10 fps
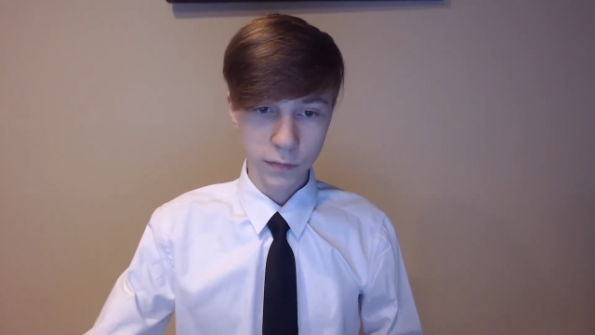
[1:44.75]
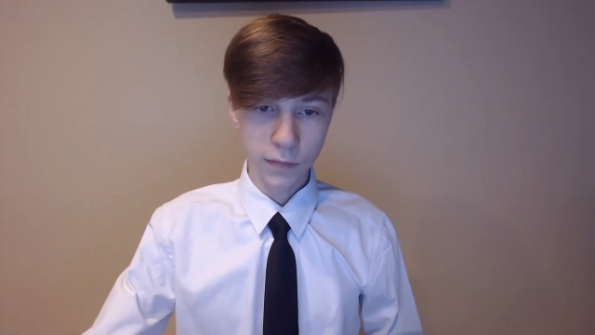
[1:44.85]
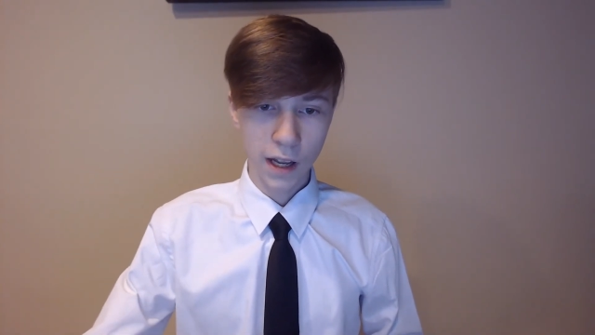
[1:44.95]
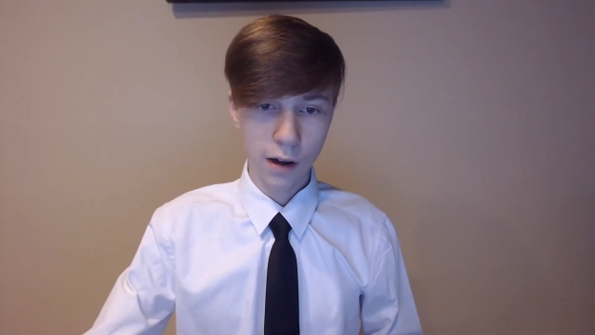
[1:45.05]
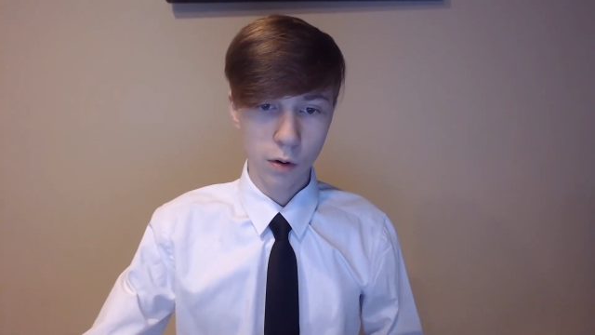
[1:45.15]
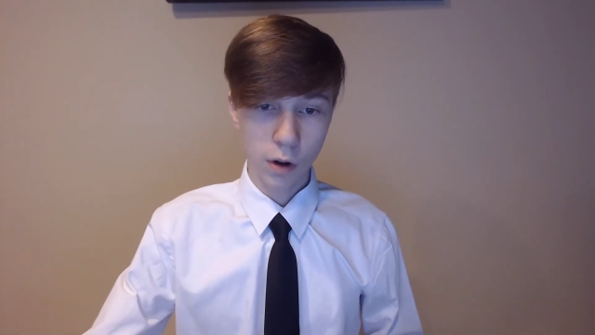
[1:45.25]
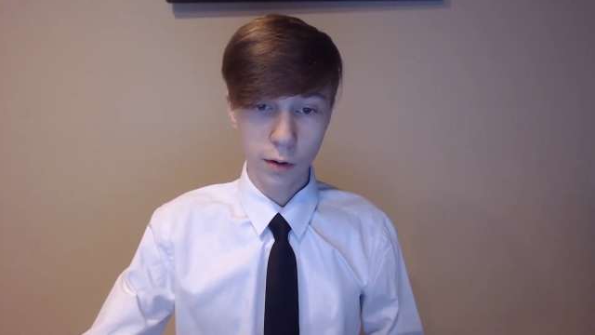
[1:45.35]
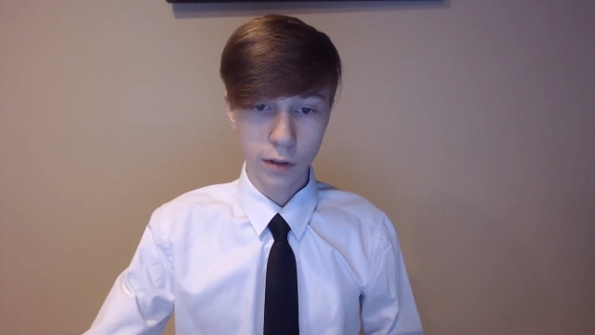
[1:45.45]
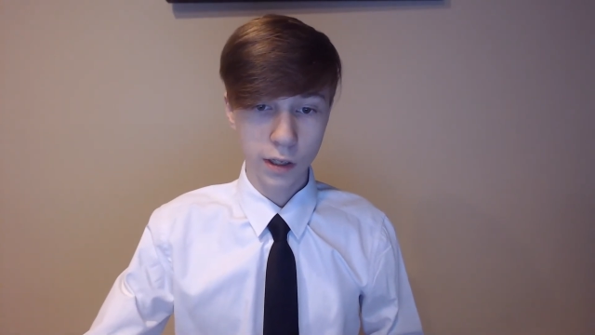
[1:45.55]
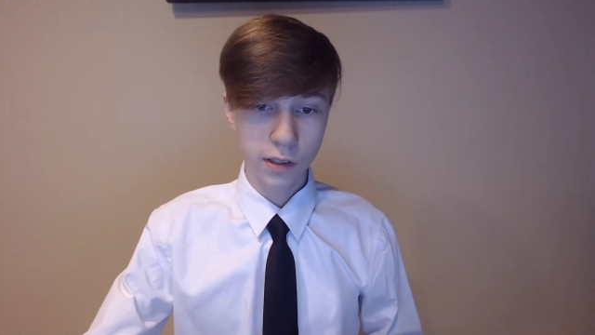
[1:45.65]
Now, I
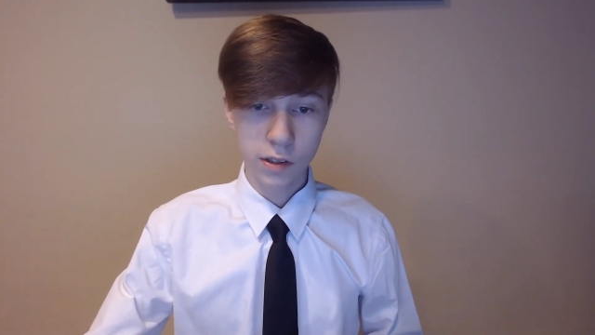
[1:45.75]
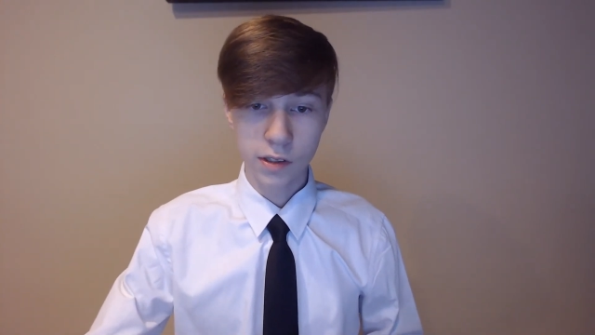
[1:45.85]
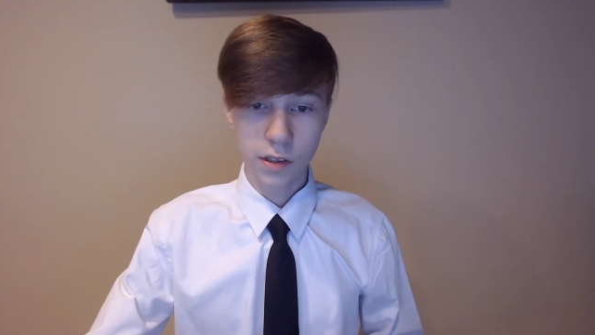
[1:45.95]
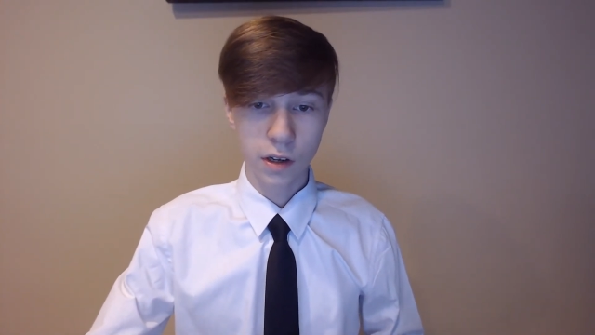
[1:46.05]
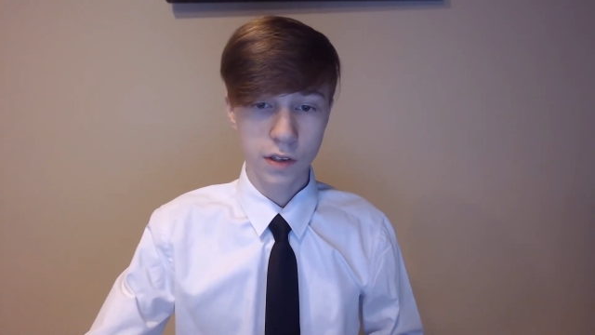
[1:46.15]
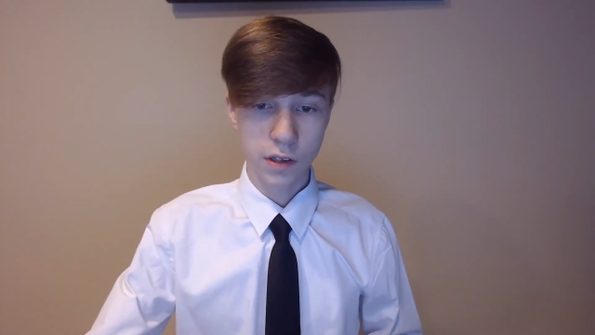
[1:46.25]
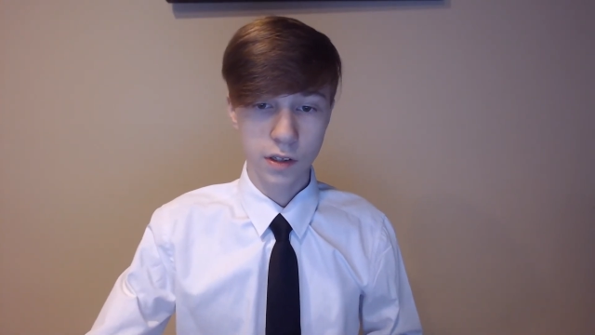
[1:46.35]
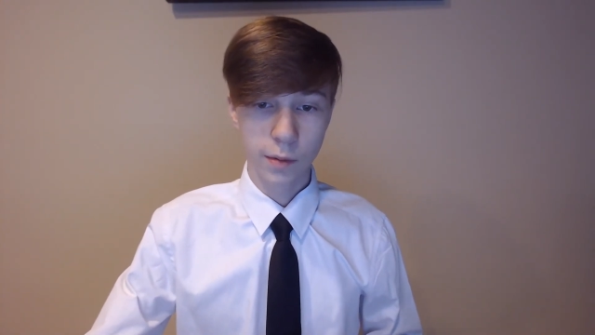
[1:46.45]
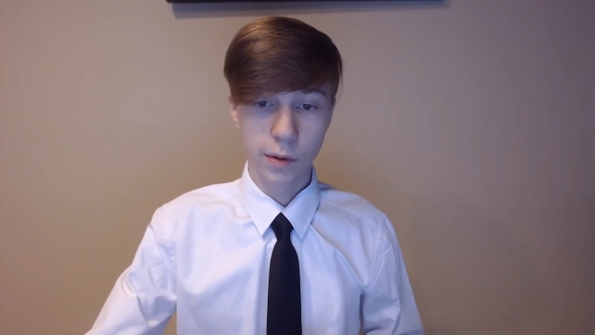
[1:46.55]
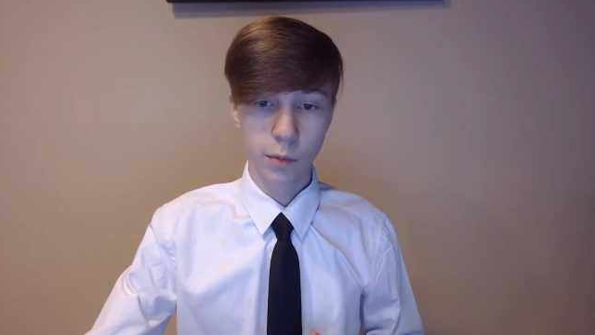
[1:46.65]
would like to discuss
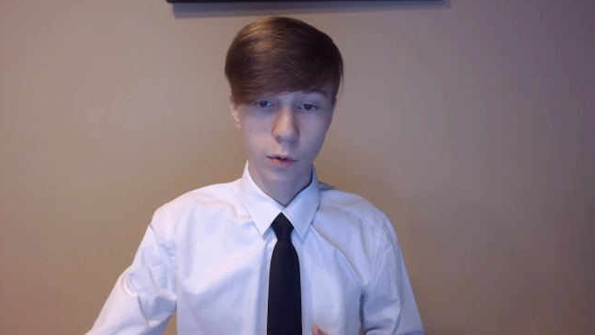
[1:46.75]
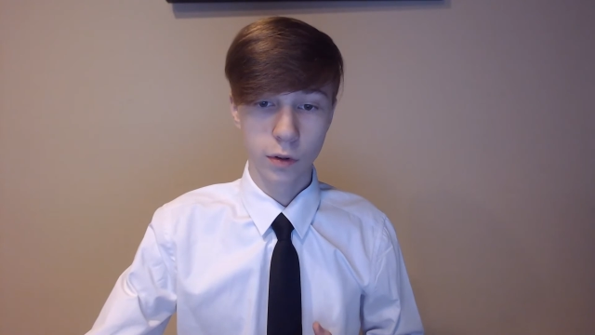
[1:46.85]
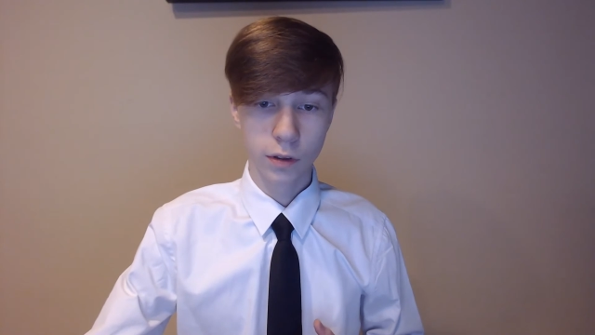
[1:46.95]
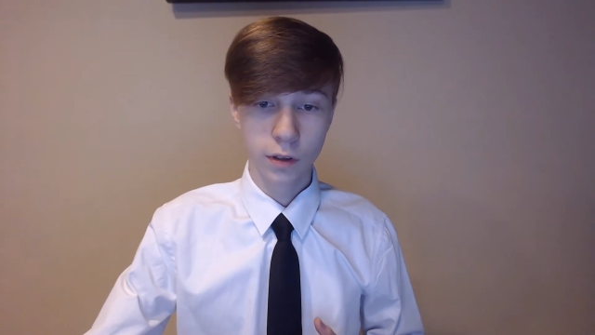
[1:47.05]
some of the more